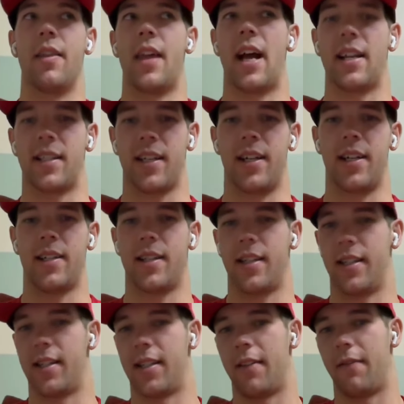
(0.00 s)
that sense
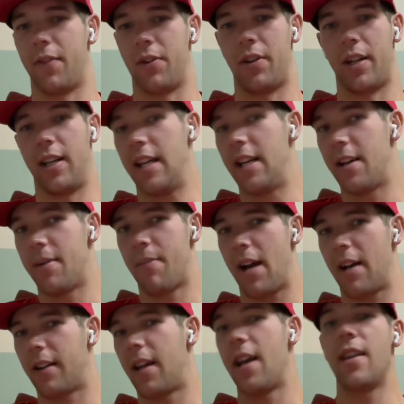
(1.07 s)
is if you could eat it
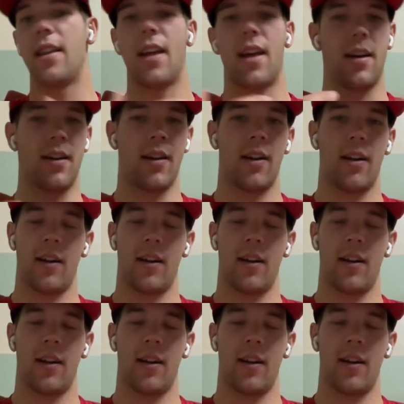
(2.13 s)
back then, then